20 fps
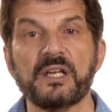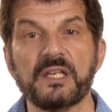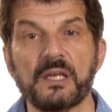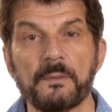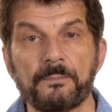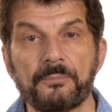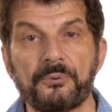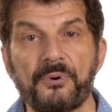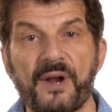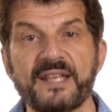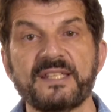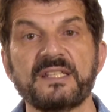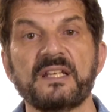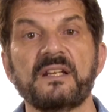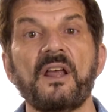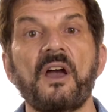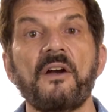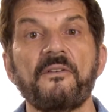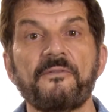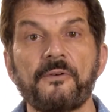compress
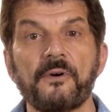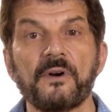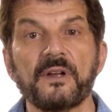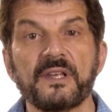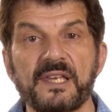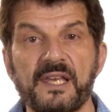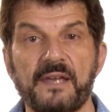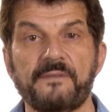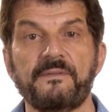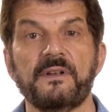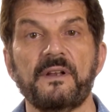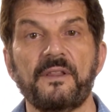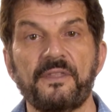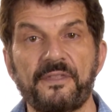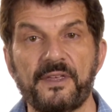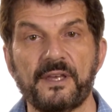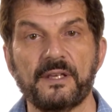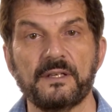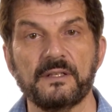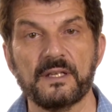it for a given
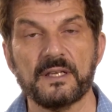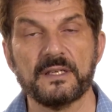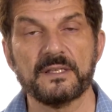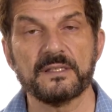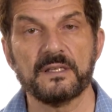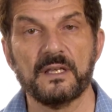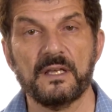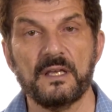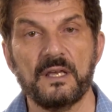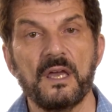thickness.